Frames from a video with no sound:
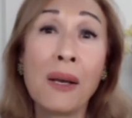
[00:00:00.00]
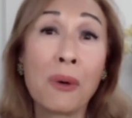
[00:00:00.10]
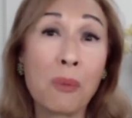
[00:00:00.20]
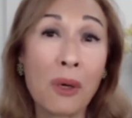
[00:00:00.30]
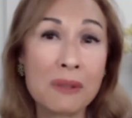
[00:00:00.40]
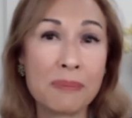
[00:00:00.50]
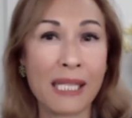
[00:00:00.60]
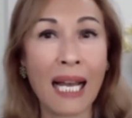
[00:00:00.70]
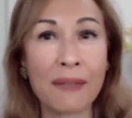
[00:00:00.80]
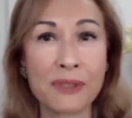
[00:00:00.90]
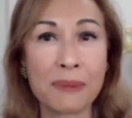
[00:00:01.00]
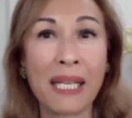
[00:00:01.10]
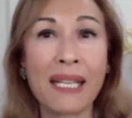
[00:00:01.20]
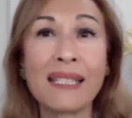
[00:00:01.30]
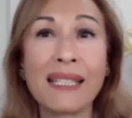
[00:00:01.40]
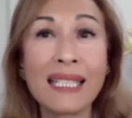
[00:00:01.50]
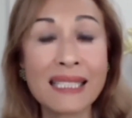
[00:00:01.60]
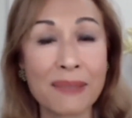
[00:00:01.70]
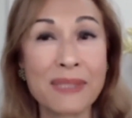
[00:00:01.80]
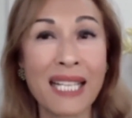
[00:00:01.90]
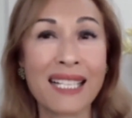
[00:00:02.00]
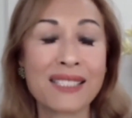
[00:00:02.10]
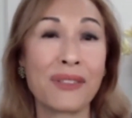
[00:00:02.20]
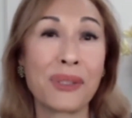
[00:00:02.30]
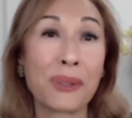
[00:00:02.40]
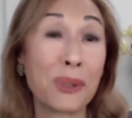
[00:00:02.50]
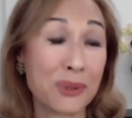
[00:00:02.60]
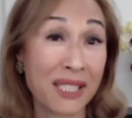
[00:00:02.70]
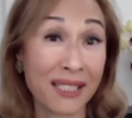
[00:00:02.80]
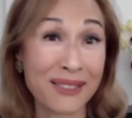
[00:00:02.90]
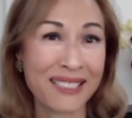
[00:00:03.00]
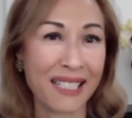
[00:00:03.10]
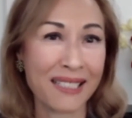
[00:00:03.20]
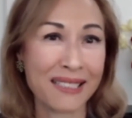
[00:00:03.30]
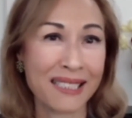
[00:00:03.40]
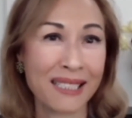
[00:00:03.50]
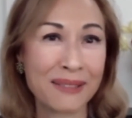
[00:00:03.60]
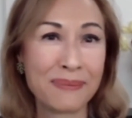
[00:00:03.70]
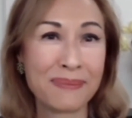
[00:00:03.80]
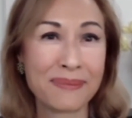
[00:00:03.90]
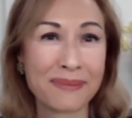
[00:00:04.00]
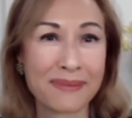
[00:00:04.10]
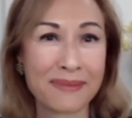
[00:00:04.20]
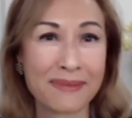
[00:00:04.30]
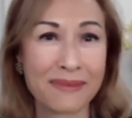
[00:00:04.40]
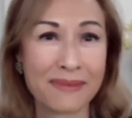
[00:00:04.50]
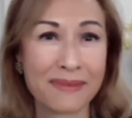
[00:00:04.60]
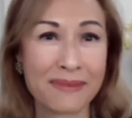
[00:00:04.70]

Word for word: won't have to pay income tax on their hotel stays. Yeah,